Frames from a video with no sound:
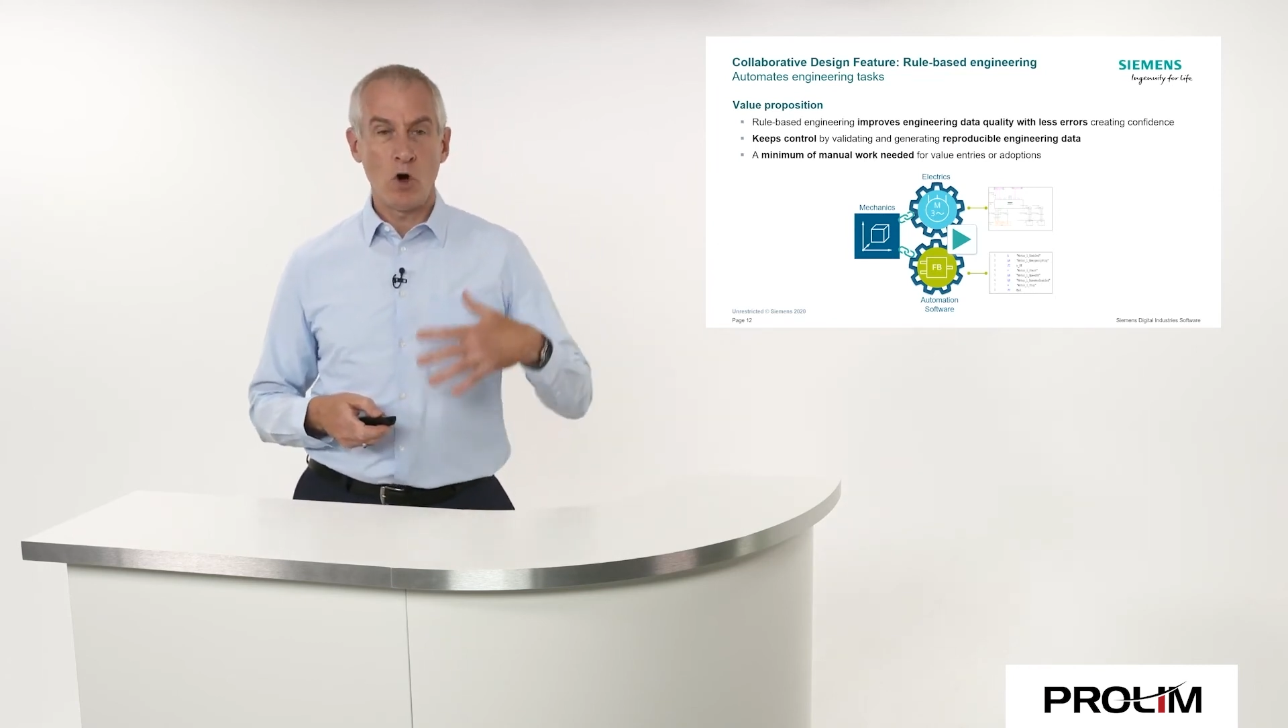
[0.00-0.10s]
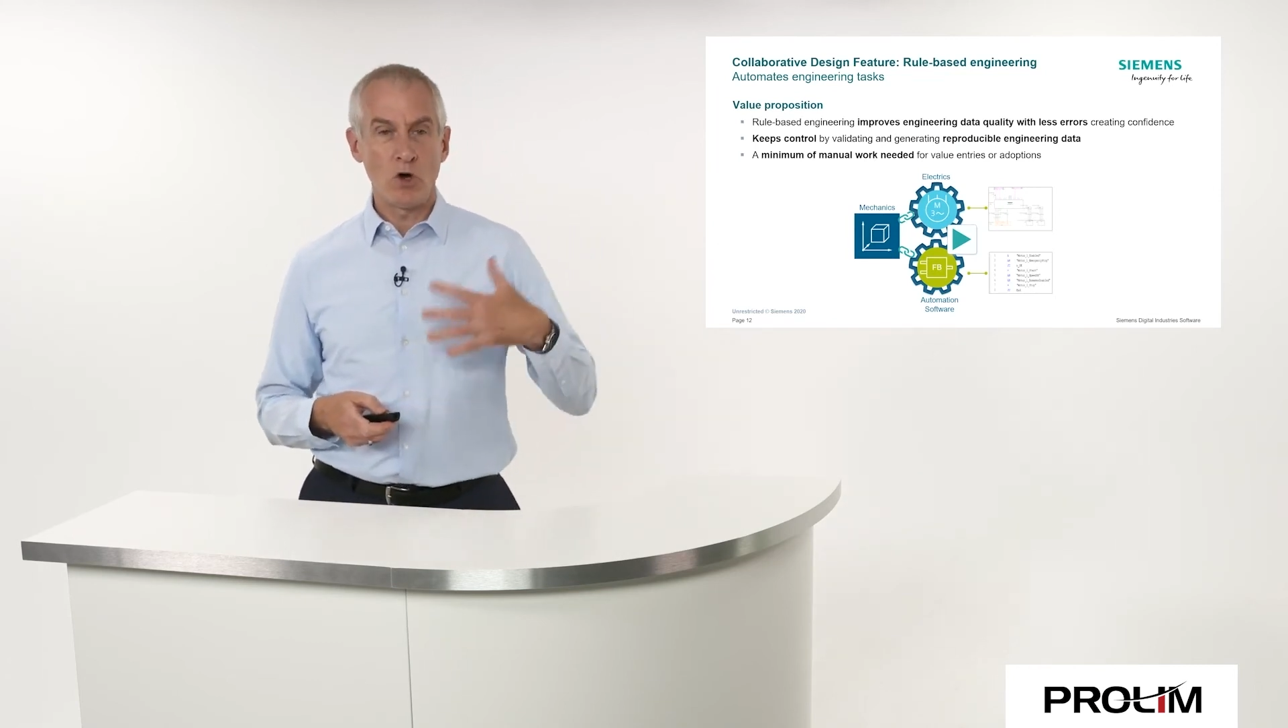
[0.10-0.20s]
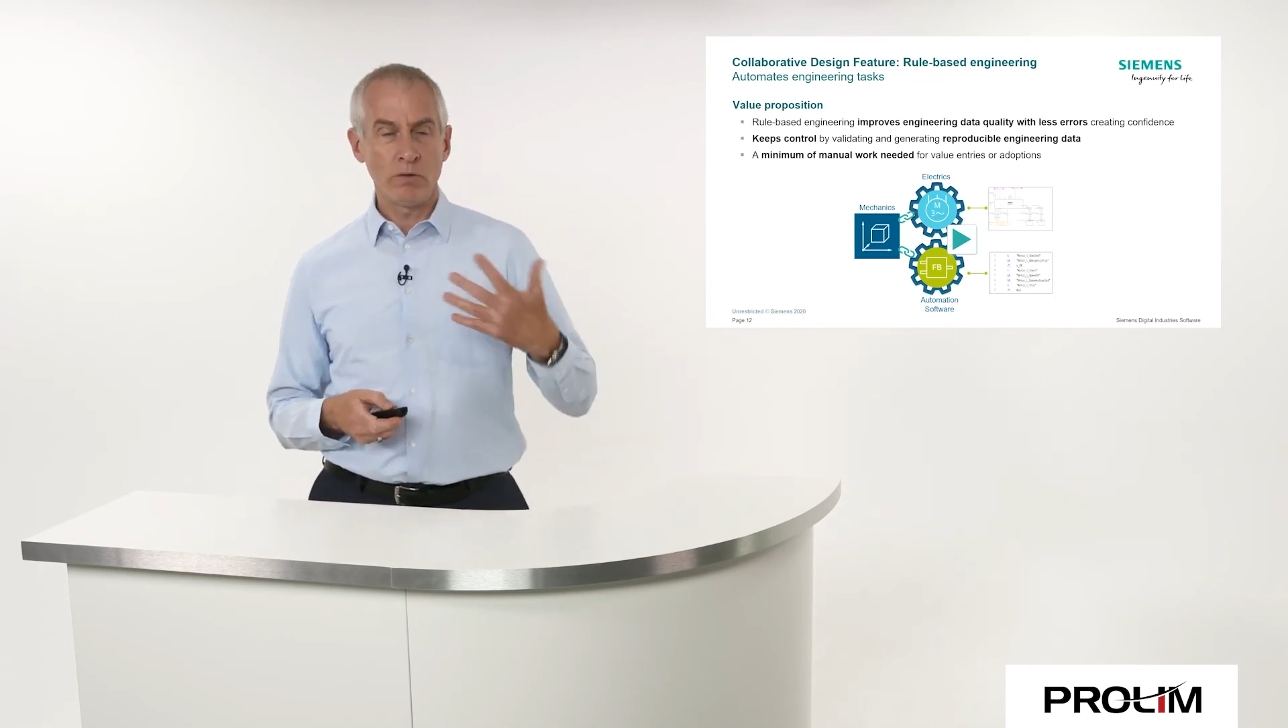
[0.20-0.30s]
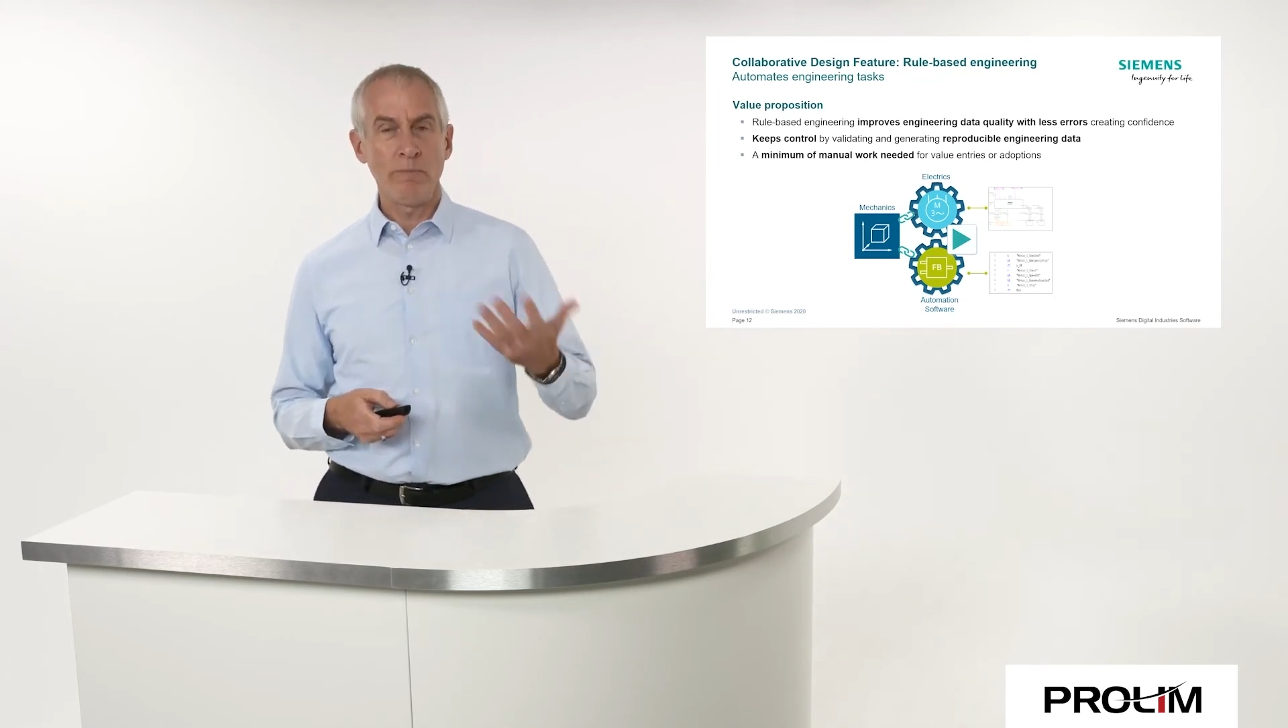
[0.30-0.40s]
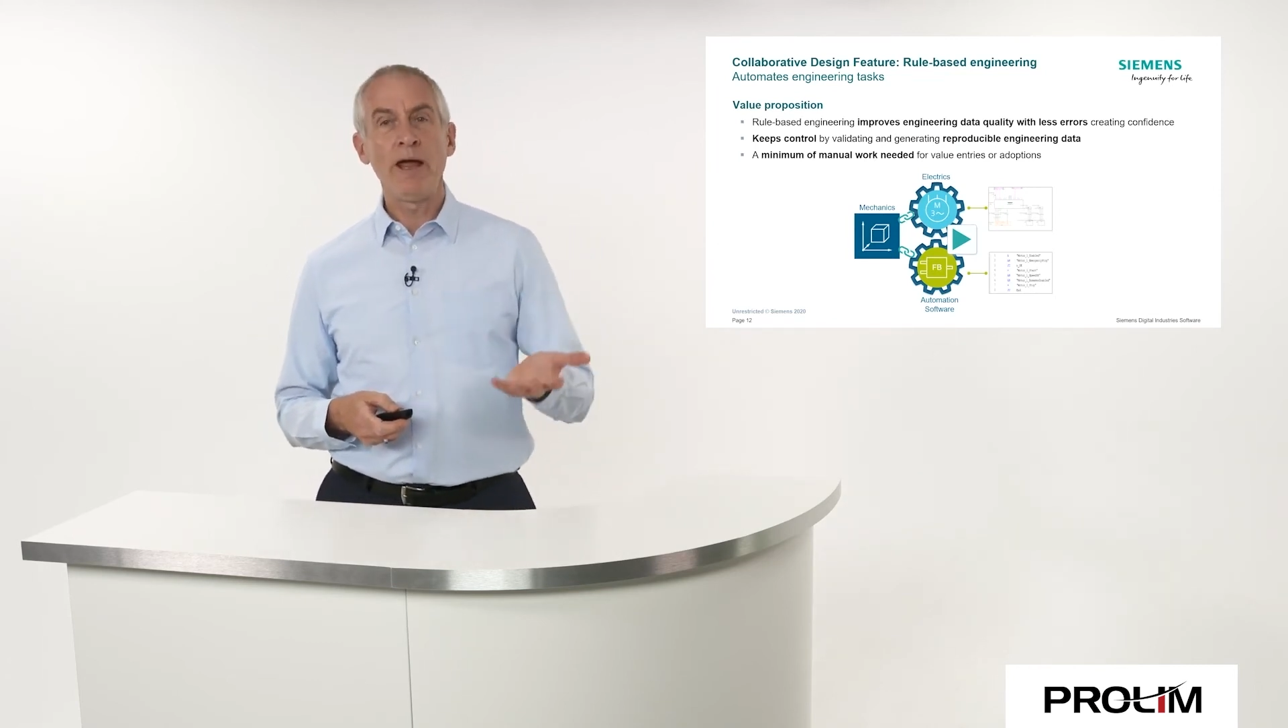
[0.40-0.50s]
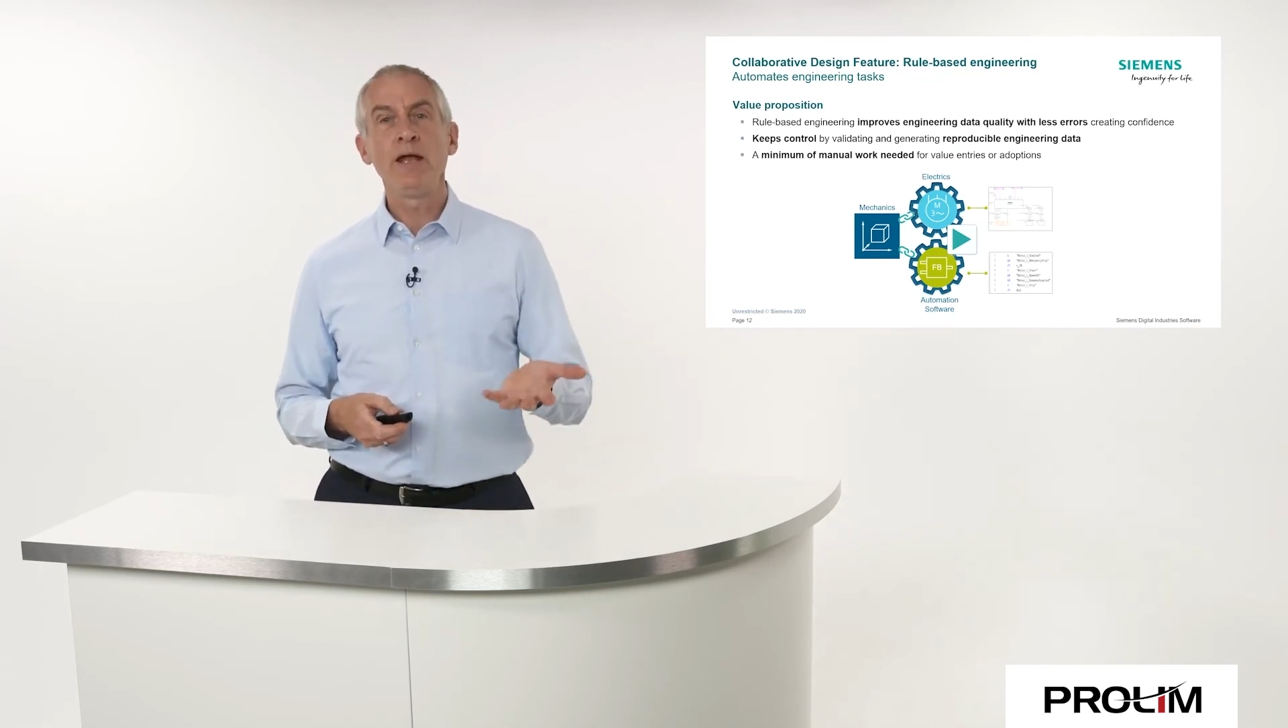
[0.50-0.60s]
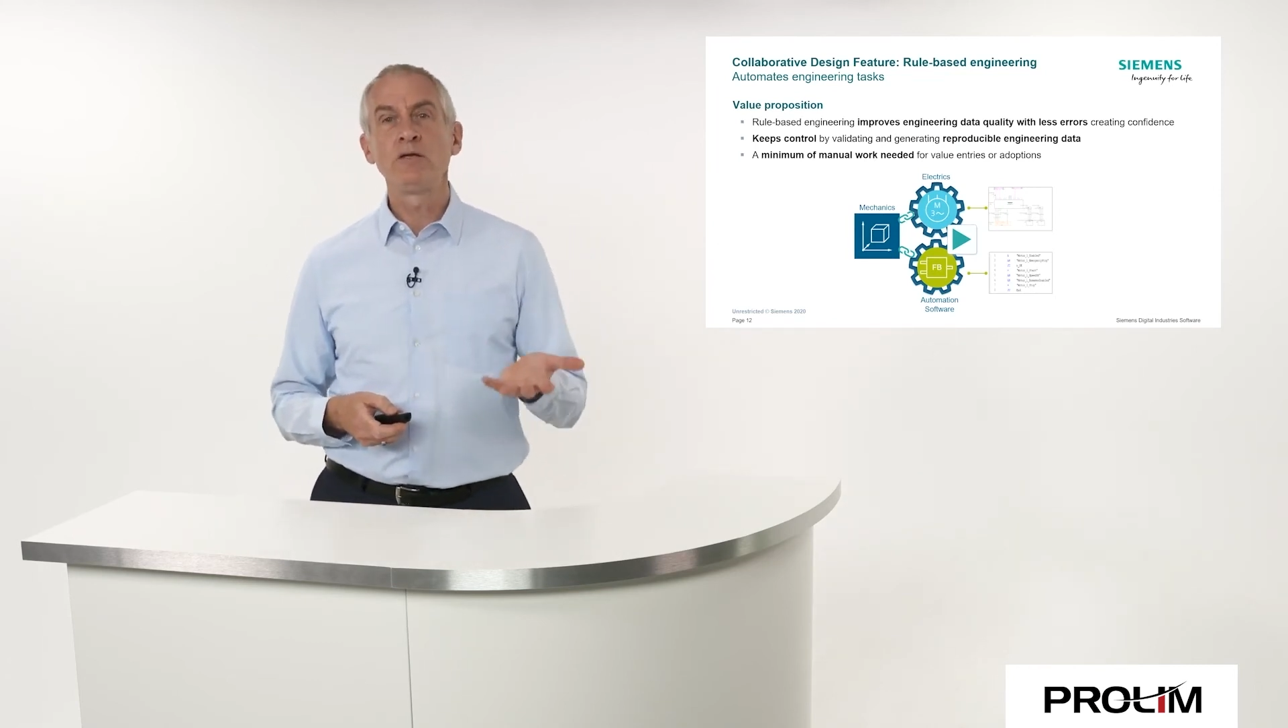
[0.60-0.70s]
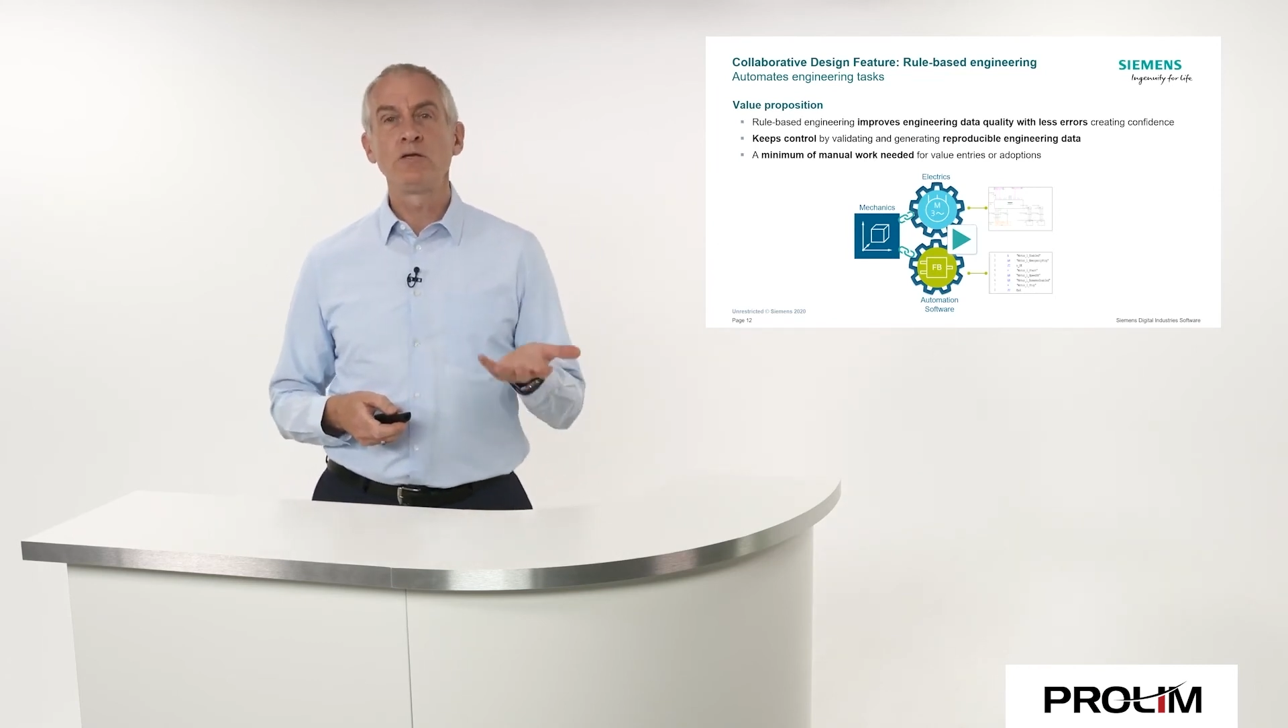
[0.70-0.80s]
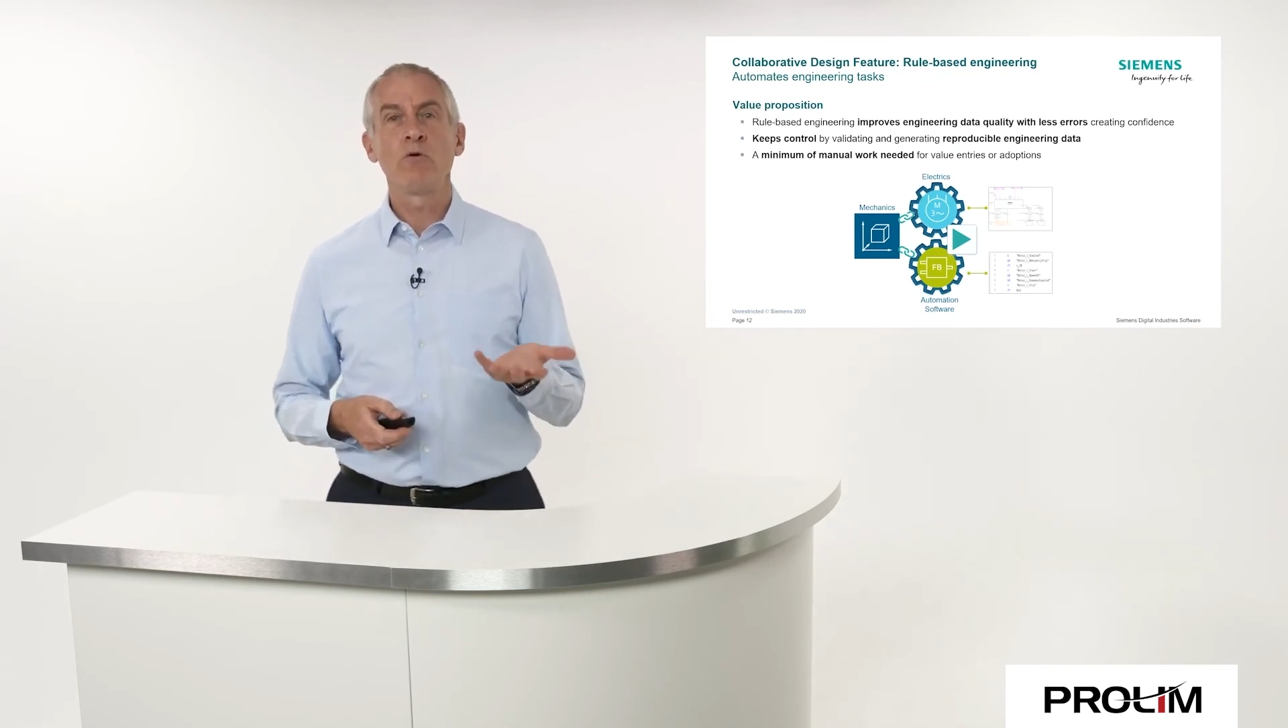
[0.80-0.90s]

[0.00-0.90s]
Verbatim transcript: automate